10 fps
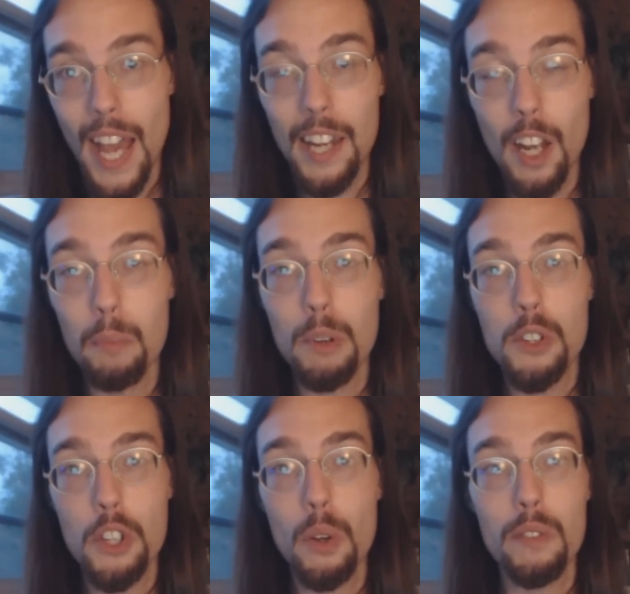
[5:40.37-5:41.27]
And number
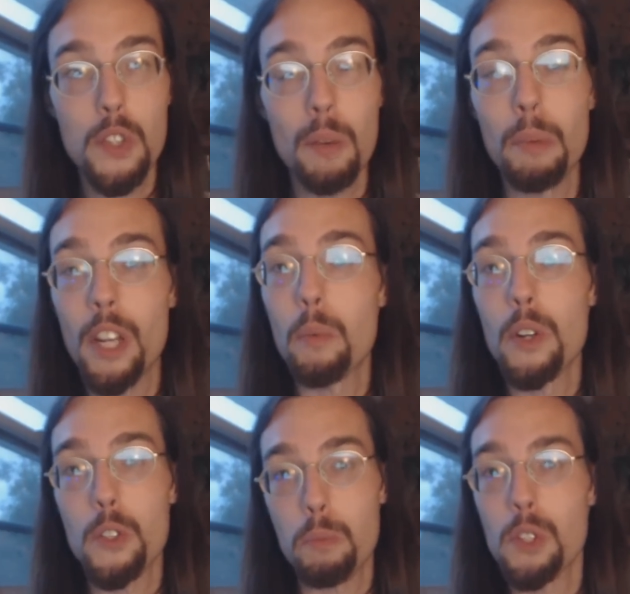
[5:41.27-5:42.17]
two, if somebody
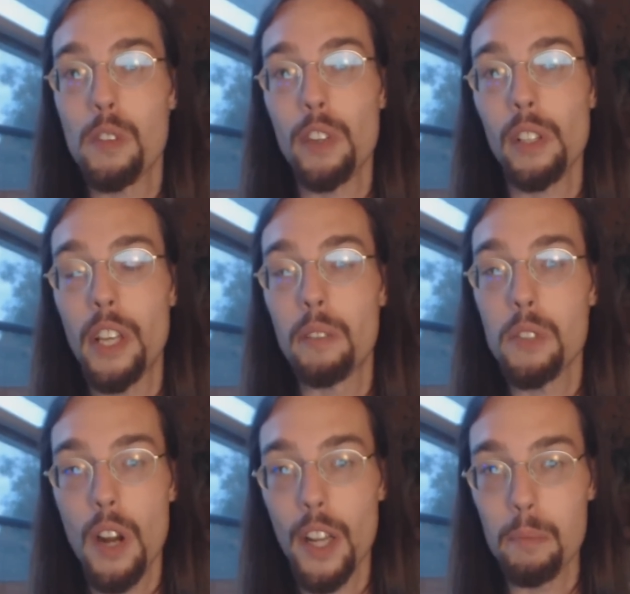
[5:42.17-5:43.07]
were to specifically
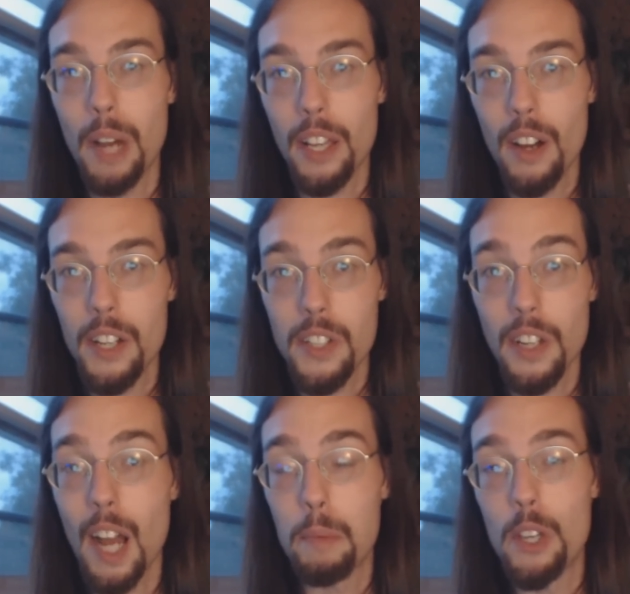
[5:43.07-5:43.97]
target my
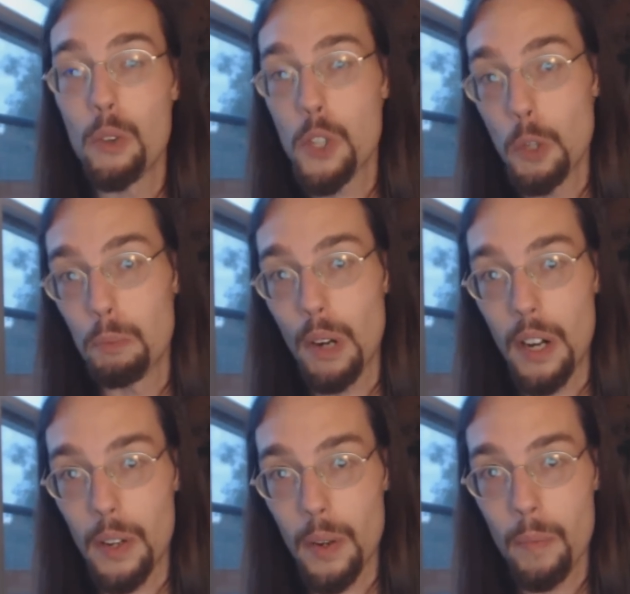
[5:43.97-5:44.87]
content, I'm a YouTube
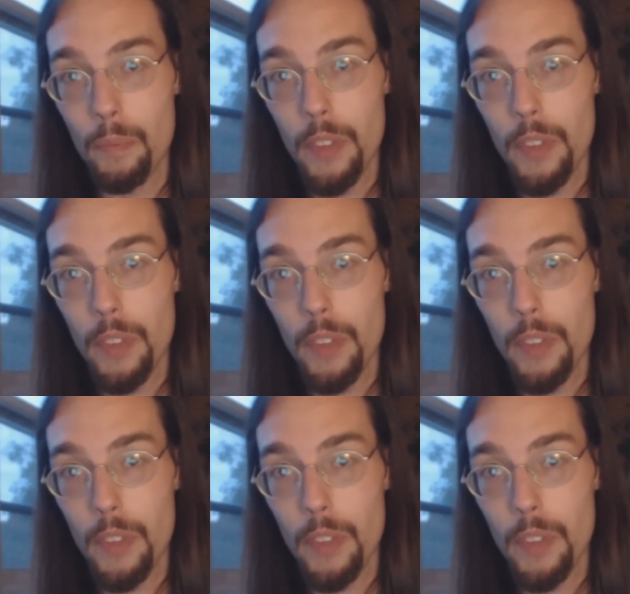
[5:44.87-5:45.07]
partner.